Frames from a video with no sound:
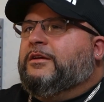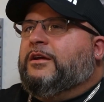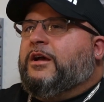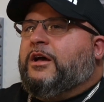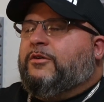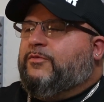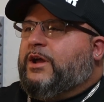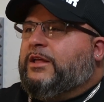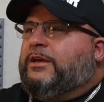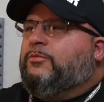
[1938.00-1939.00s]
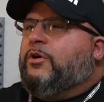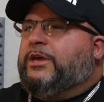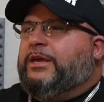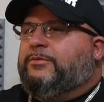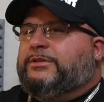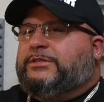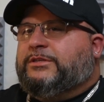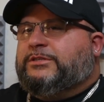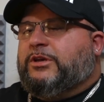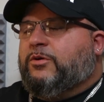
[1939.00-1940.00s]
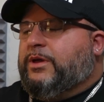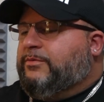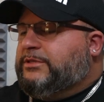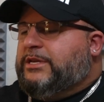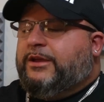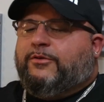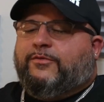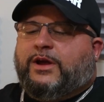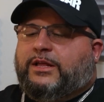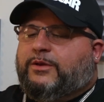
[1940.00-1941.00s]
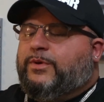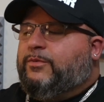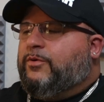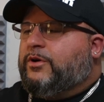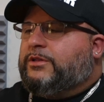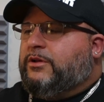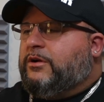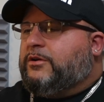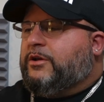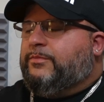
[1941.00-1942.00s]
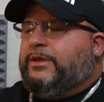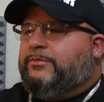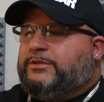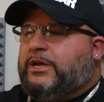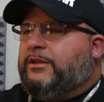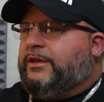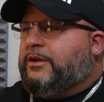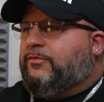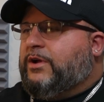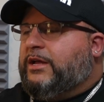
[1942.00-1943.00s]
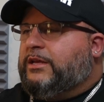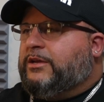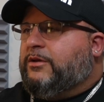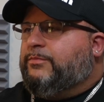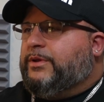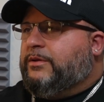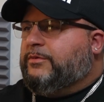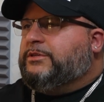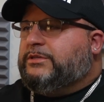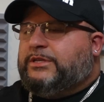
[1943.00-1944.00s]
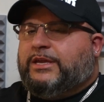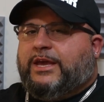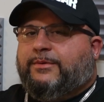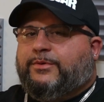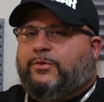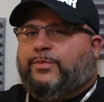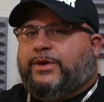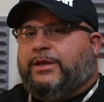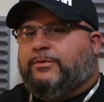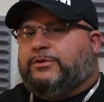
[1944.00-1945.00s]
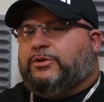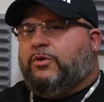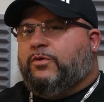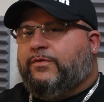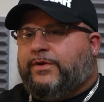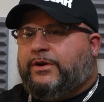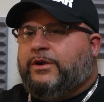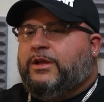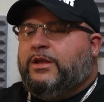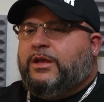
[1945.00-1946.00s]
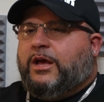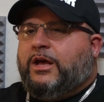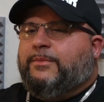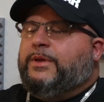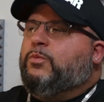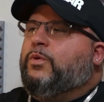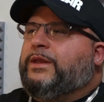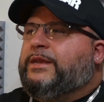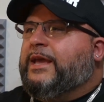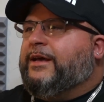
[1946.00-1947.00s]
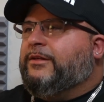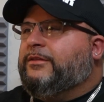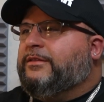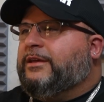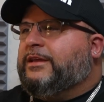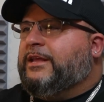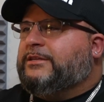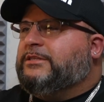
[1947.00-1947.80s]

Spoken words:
Raleigh. Well, he was, so it was near Raleigh. We worked, our company was kind of like a Raleigh company, which is the capital, but it was over in Wendell, like next to